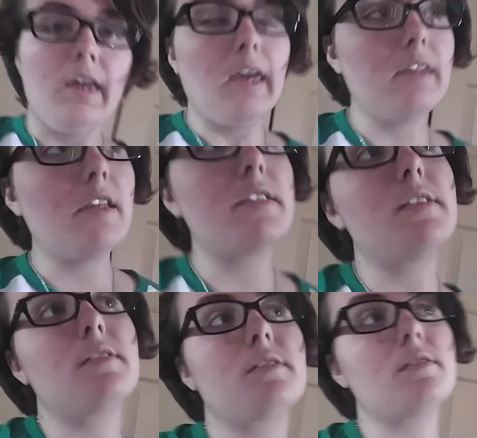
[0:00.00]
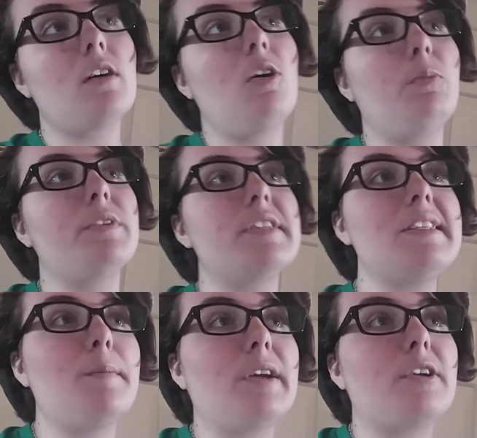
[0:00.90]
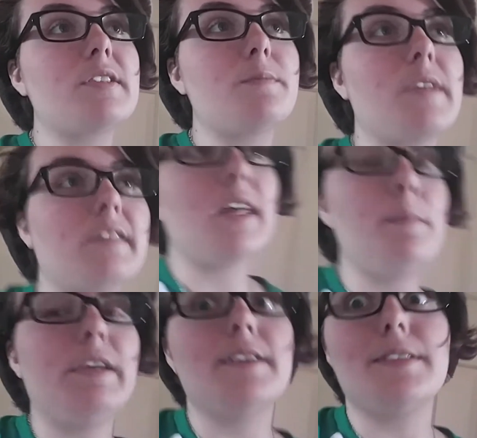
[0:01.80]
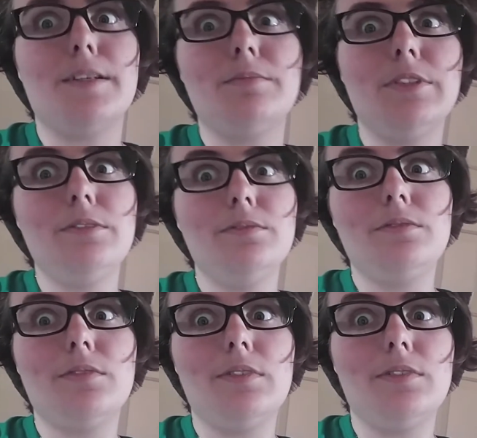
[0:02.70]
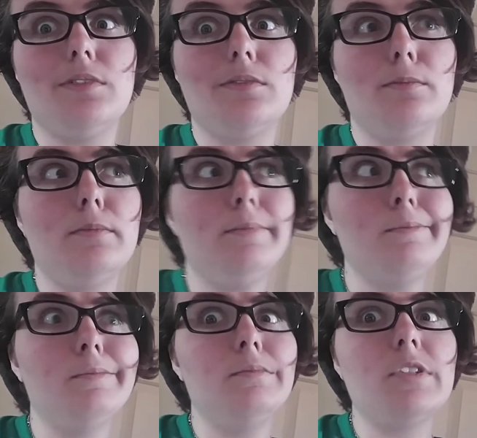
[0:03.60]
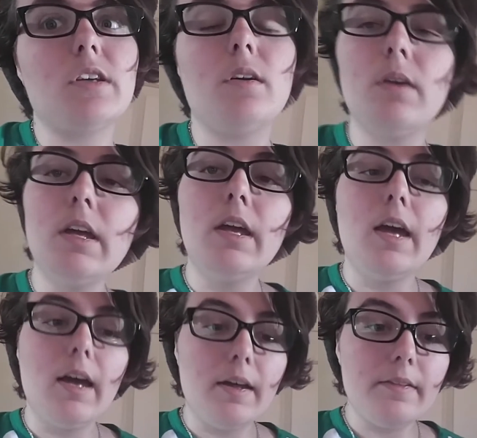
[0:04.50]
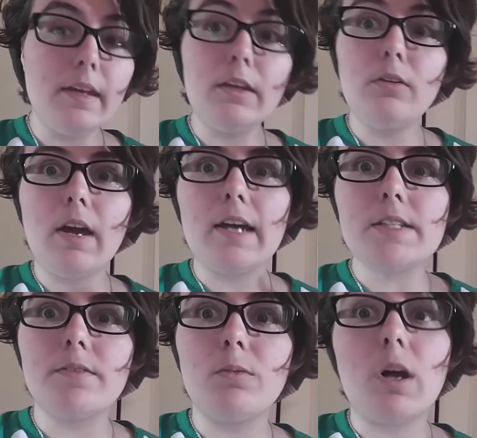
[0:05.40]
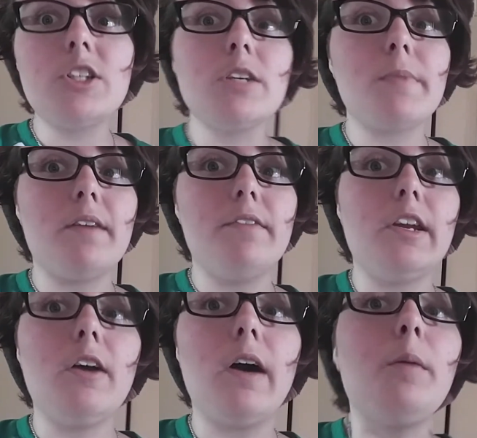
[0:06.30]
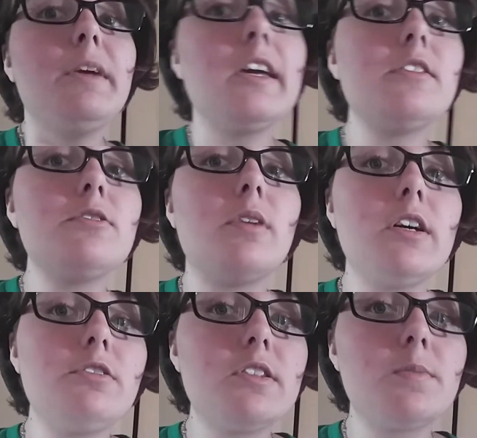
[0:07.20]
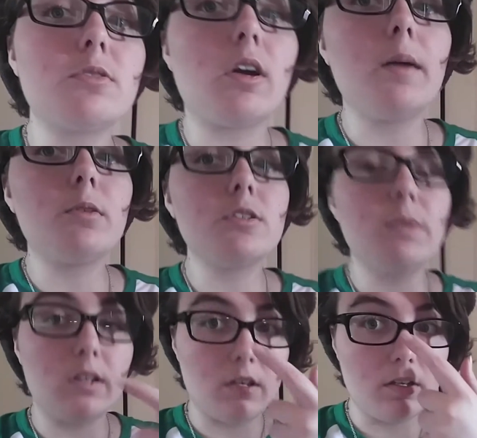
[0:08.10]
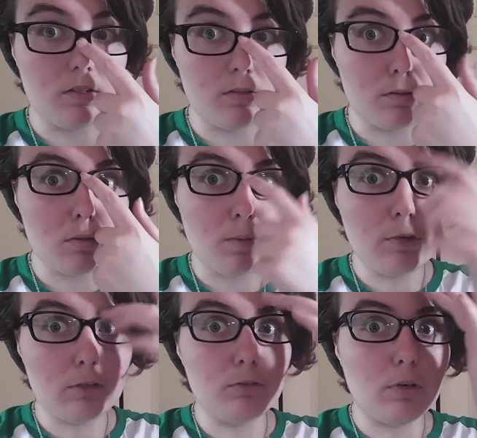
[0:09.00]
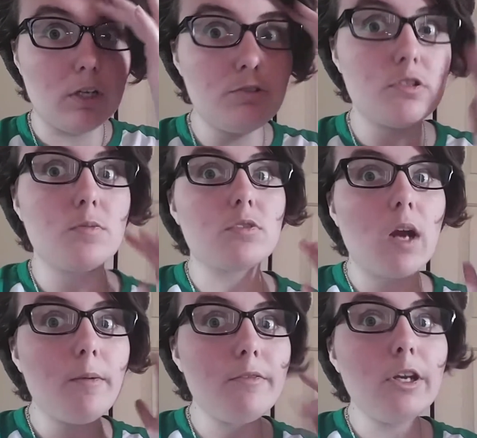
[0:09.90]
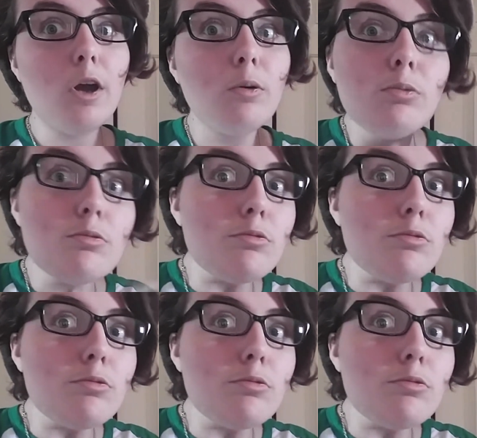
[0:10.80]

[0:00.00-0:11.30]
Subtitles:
Unless it's open stomach or something like that, because I'm not into that. So, thank you guys for watching my video. Help me get to 100 subscribers, because I'm going to do a 100 subscriber video.